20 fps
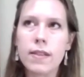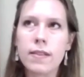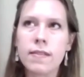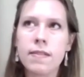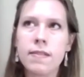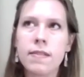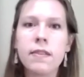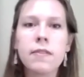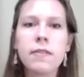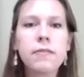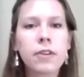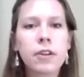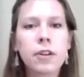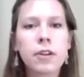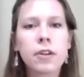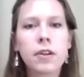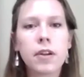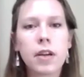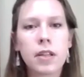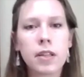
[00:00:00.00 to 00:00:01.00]

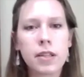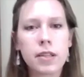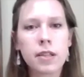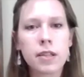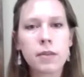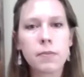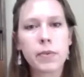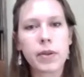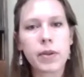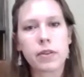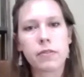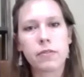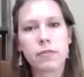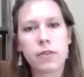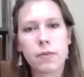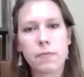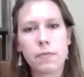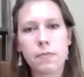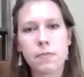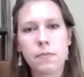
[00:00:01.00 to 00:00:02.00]
differ a little bit
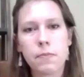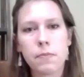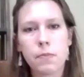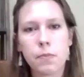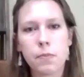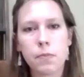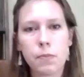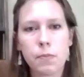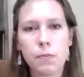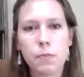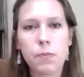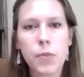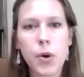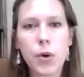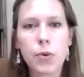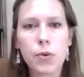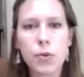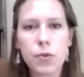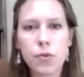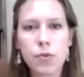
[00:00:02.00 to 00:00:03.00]
from
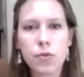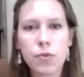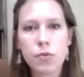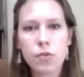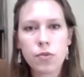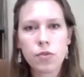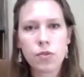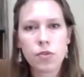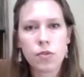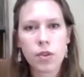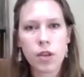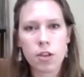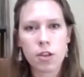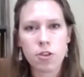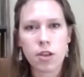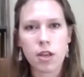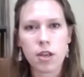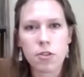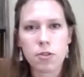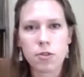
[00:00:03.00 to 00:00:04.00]
most
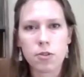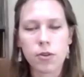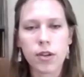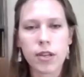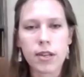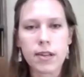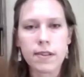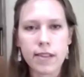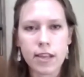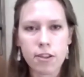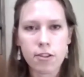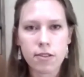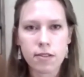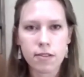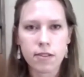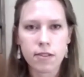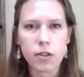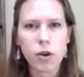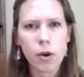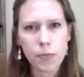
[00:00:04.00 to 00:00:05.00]
education organizations
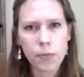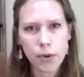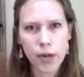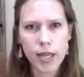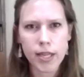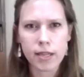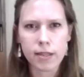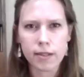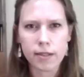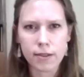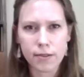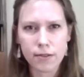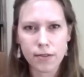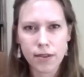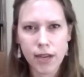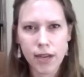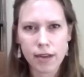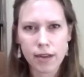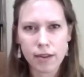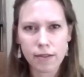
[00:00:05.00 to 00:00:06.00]
that operate in those
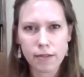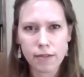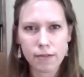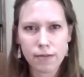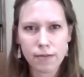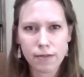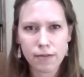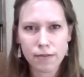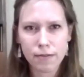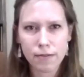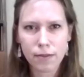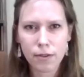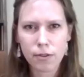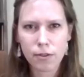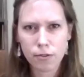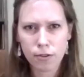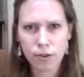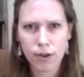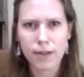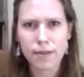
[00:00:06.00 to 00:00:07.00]
kind of
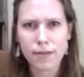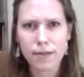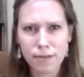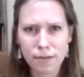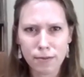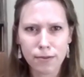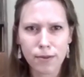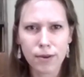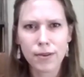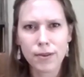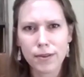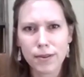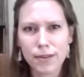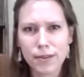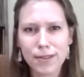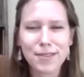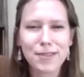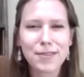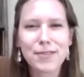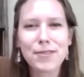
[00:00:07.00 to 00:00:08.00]
stressed
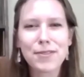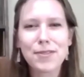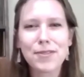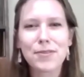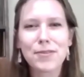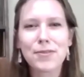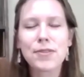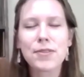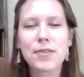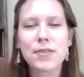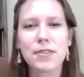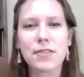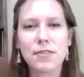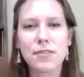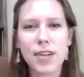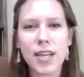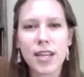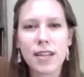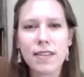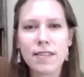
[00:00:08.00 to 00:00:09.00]
rural school
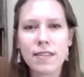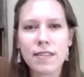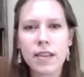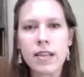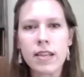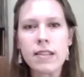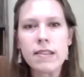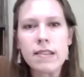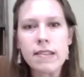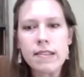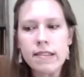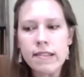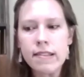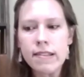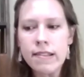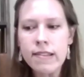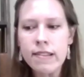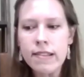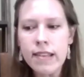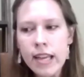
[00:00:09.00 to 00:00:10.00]
districts.
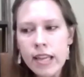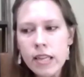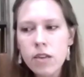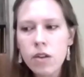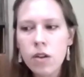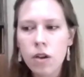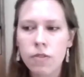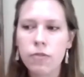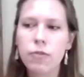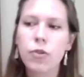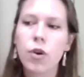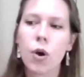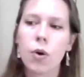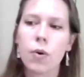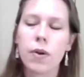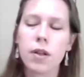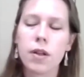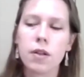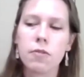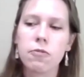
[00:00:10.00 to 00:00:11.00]
Instead of
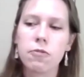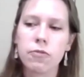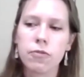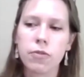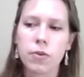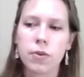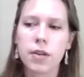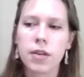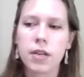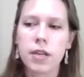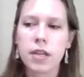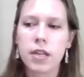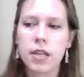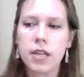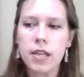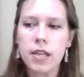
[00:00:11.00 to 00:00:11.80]
going for